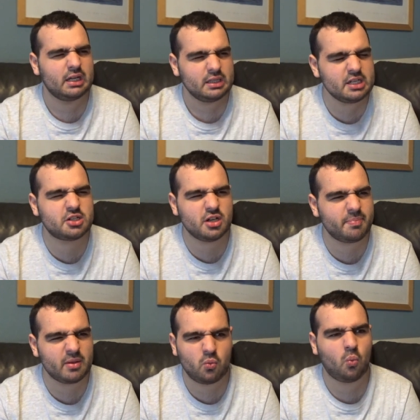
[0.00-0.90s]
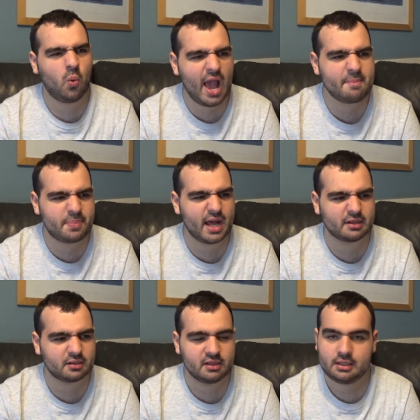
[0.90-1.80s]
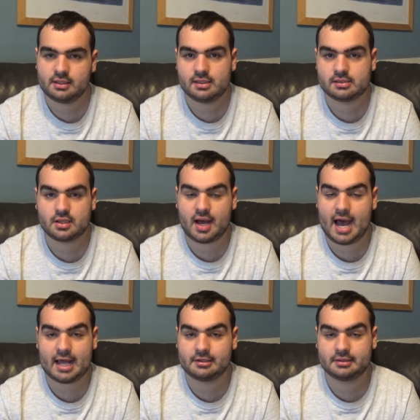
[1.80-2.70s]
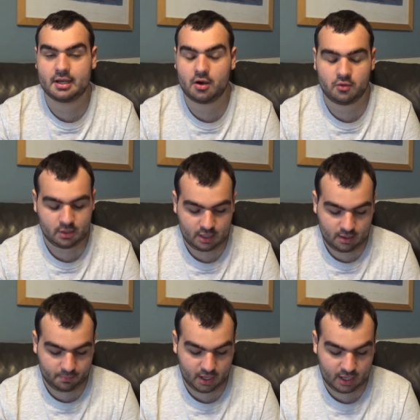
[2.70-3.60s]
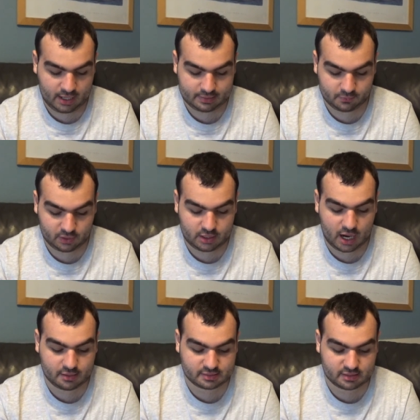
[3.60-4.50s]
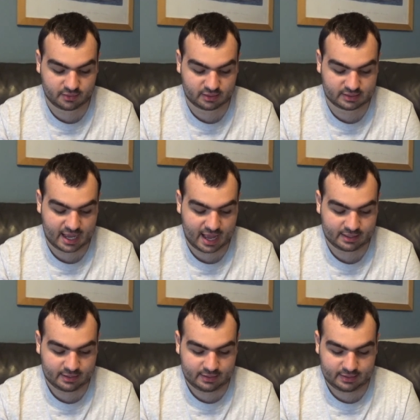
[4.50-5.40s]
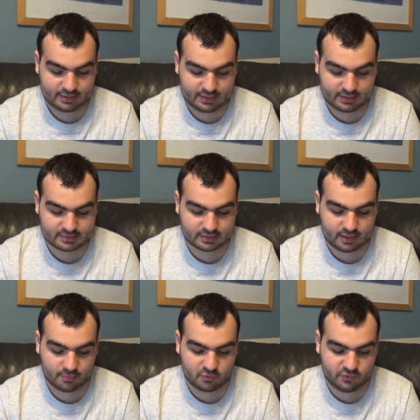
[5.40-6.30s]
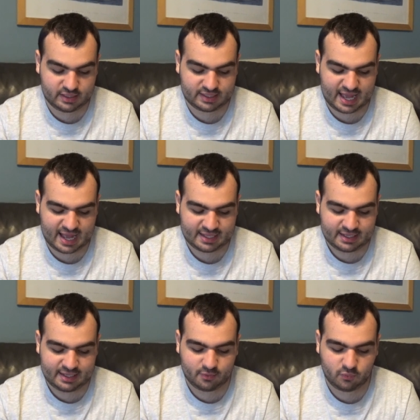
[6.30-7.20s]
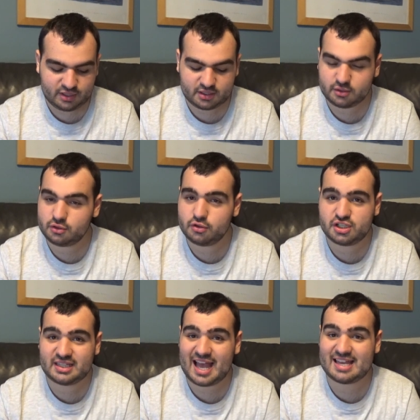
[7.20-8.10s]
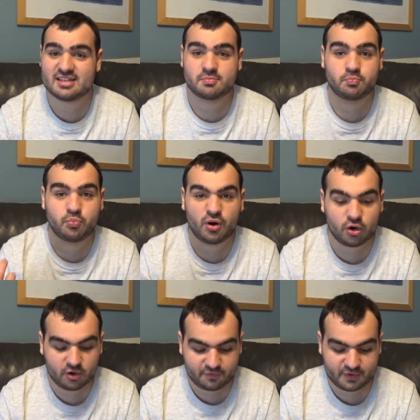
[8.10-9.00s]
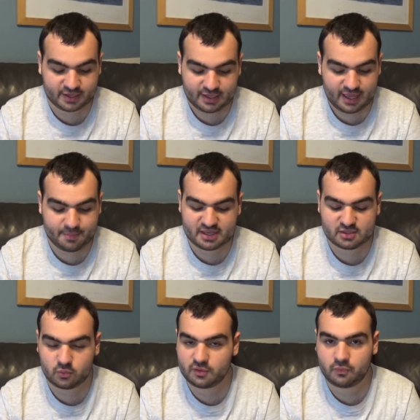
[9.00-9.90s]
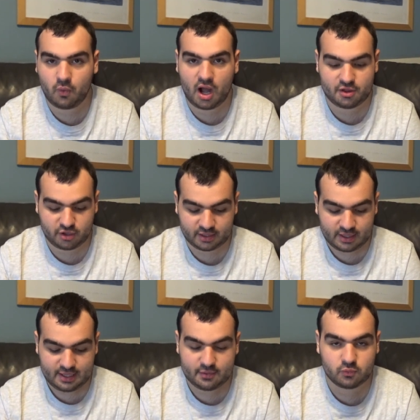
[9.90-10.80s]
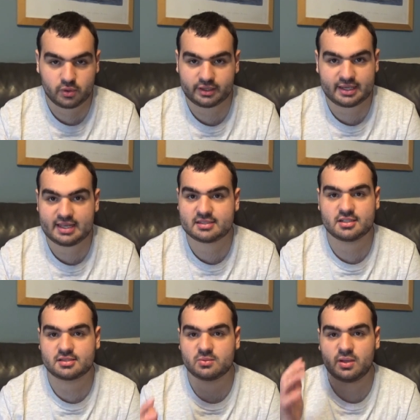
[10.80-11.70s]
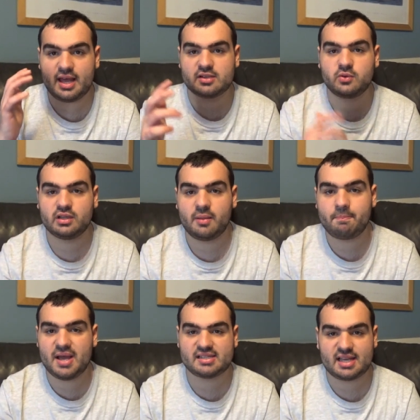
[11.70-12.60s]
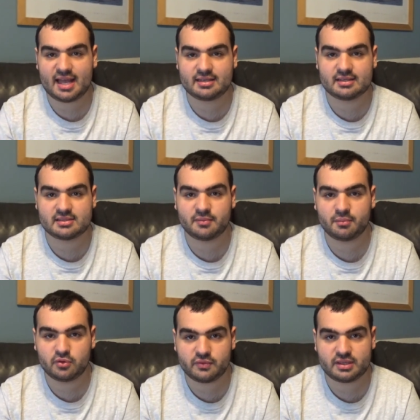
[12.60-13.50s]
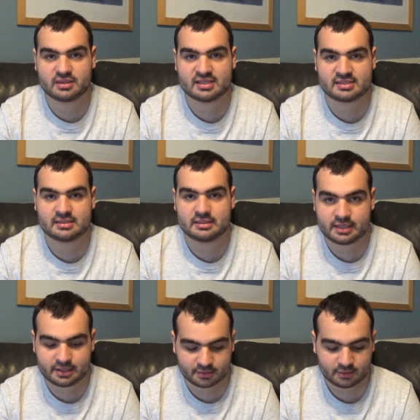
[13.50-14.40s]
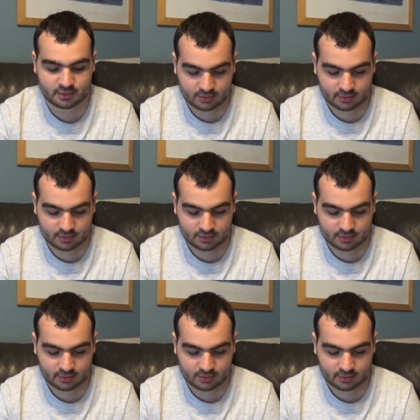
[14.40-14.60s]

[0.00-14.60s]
this should have been way better. So, I don't know. But regardless of all of that, it's a movie that, with a conclusion that is perfect, it makes it worth watching. Really, it's just, it has one of the best endings of a movie this year.